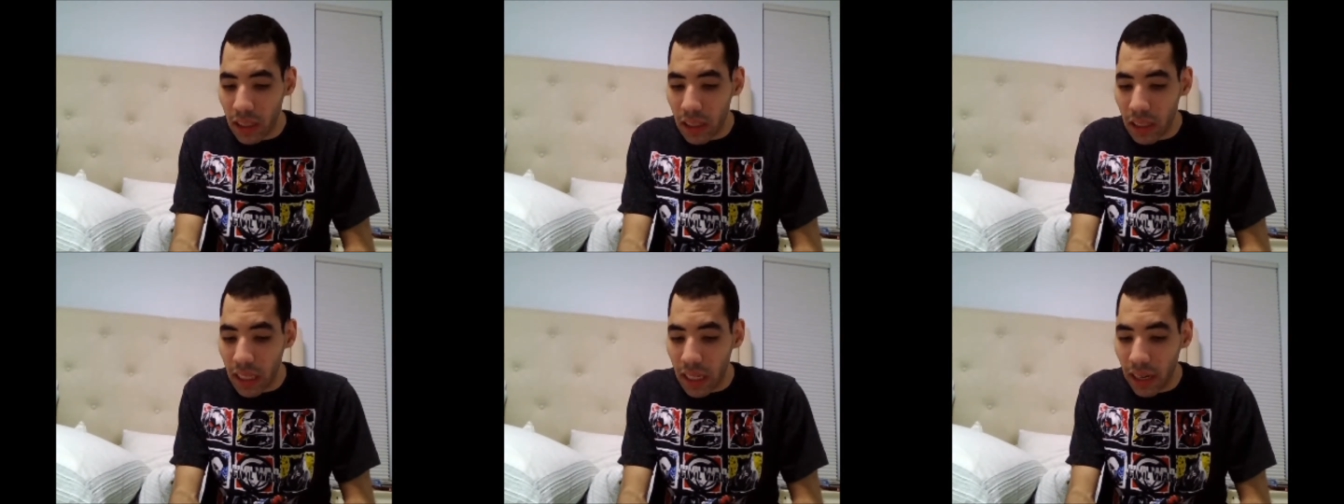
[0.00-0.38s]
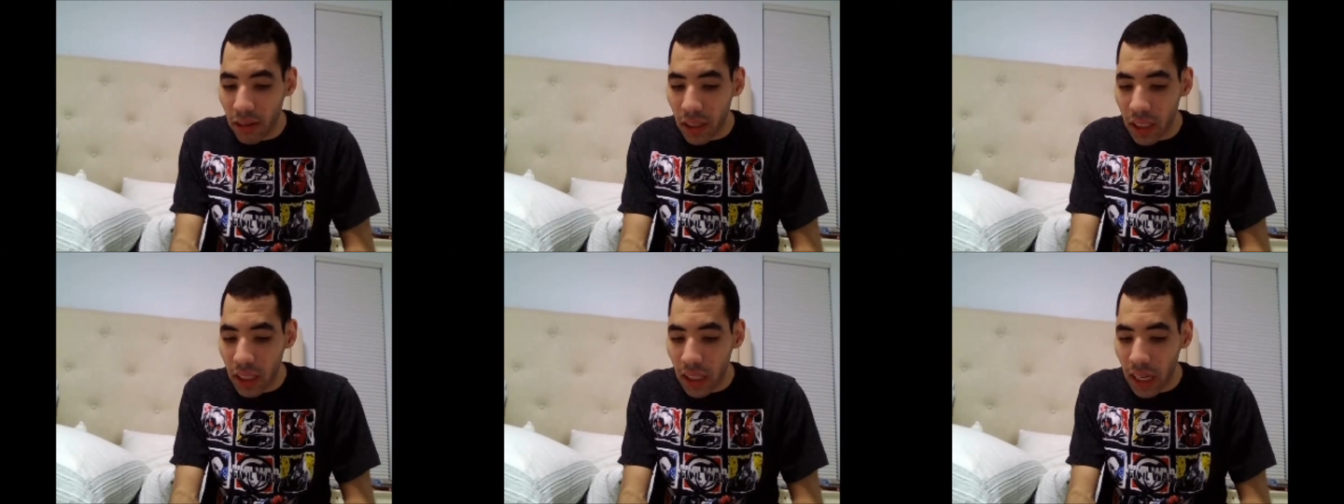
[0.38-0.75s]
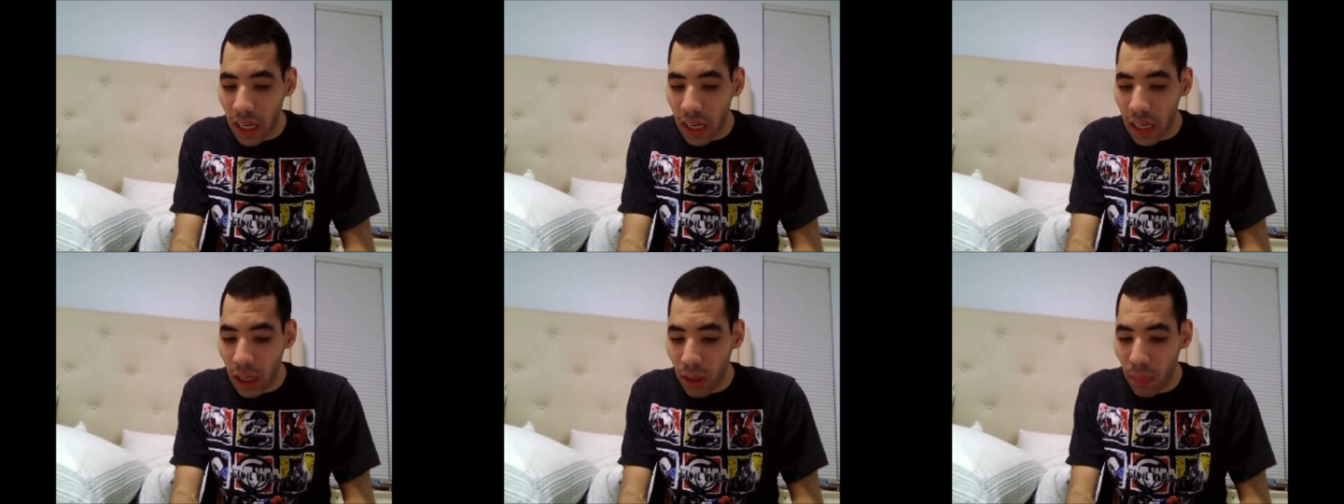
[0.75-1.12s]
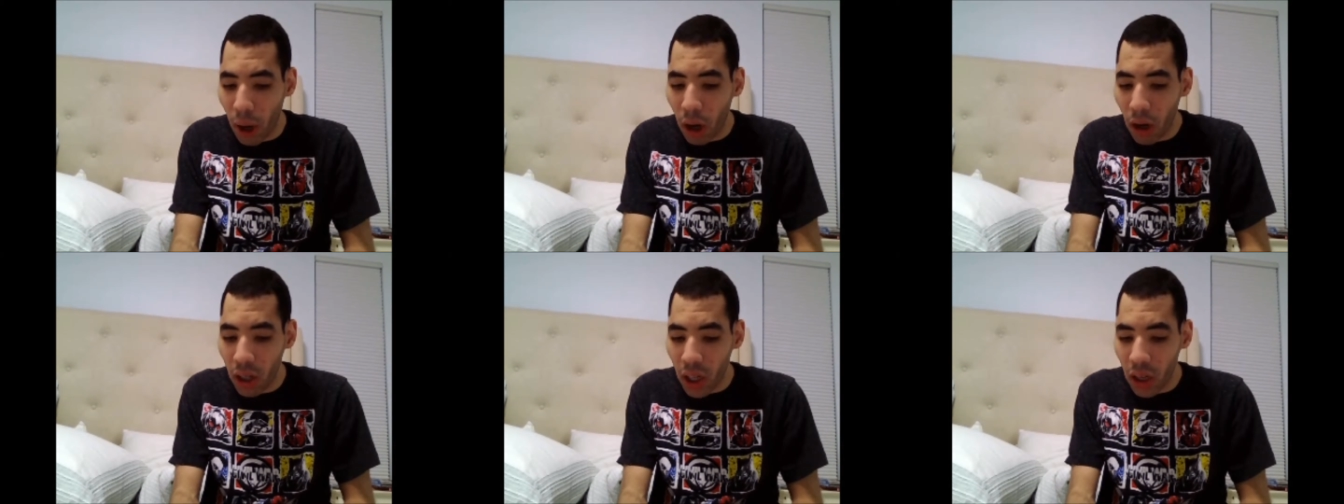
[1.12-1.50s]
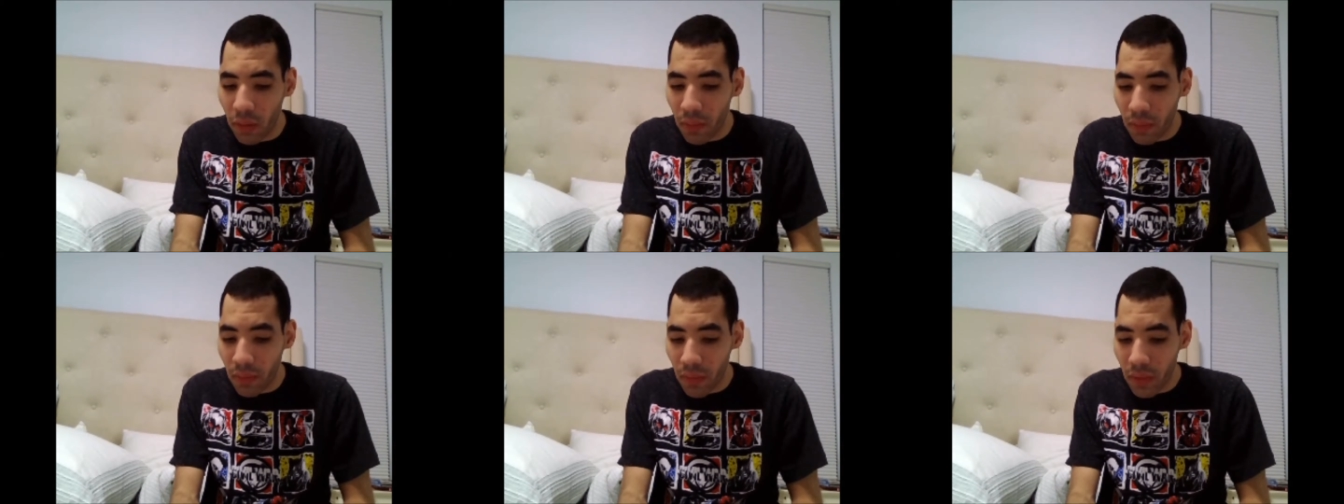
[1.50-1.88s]
Nielsen as
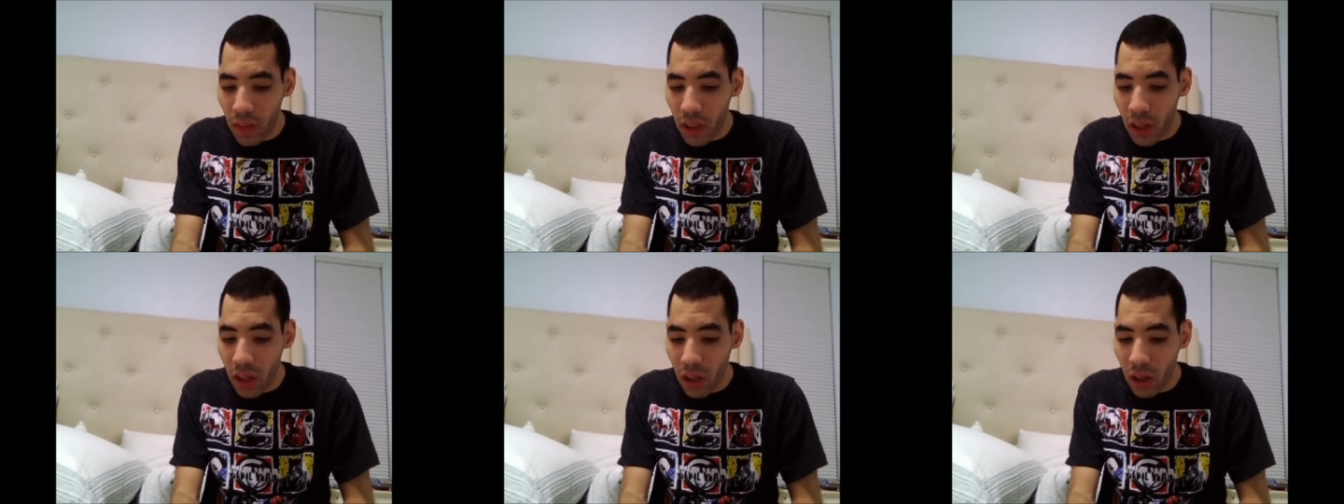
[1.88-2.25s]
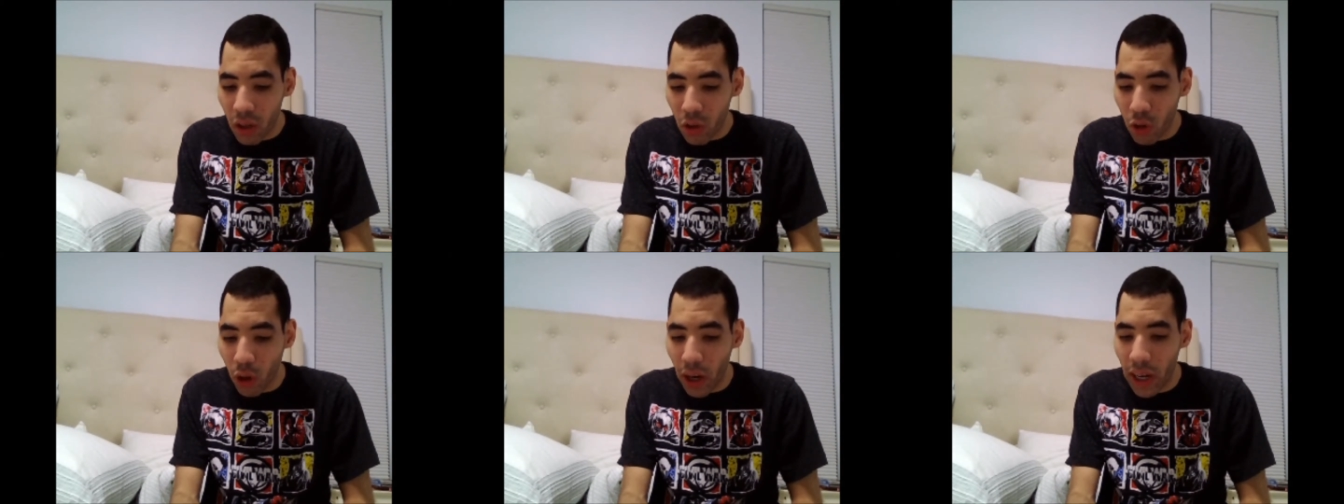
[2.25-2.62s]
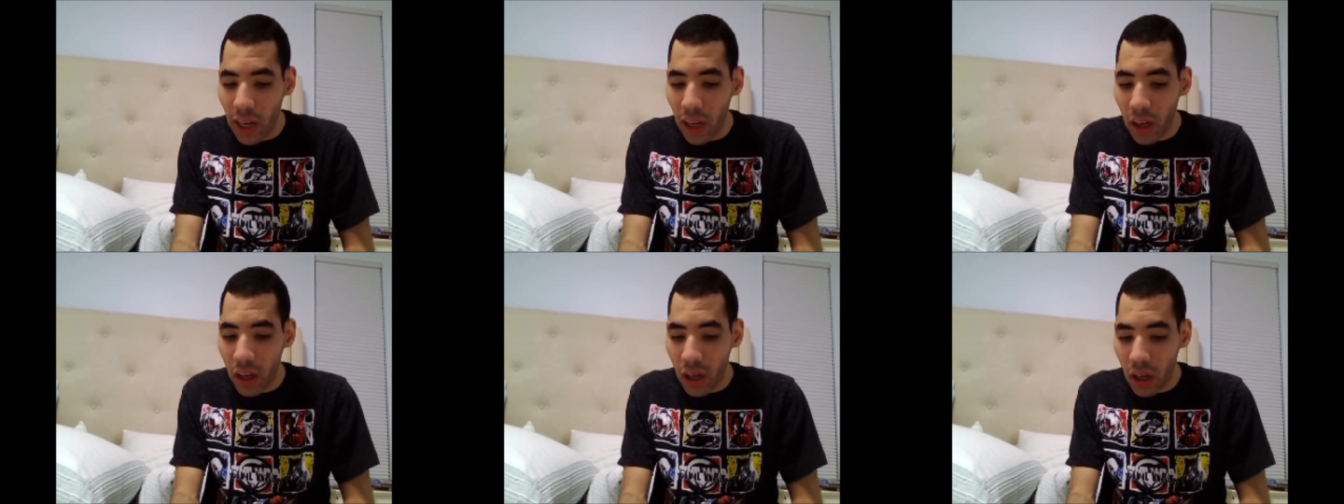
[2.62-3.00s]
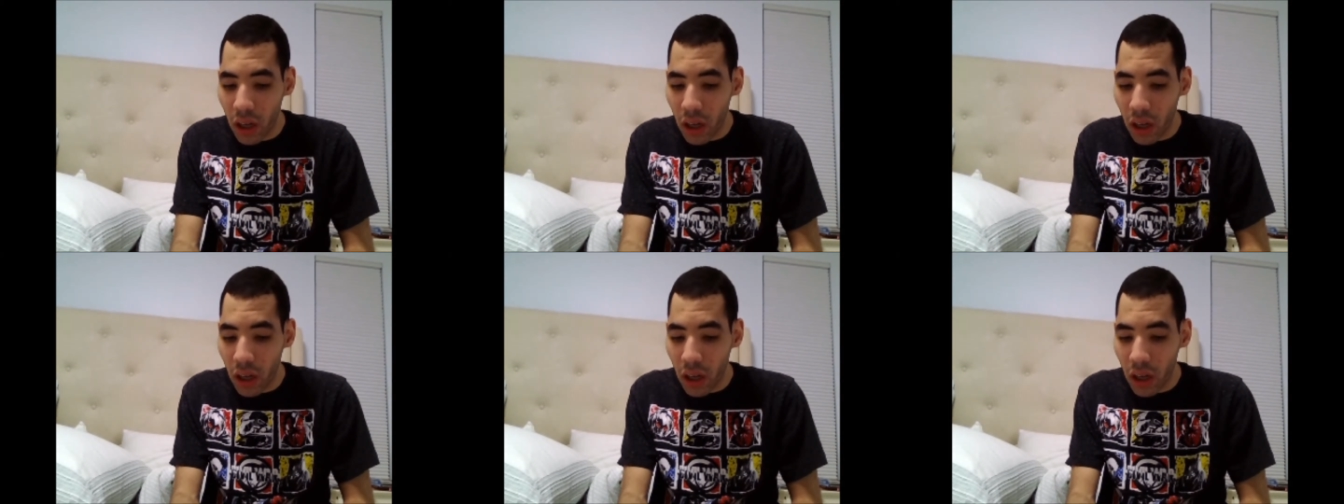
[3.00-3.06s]
Hippolyta. Great.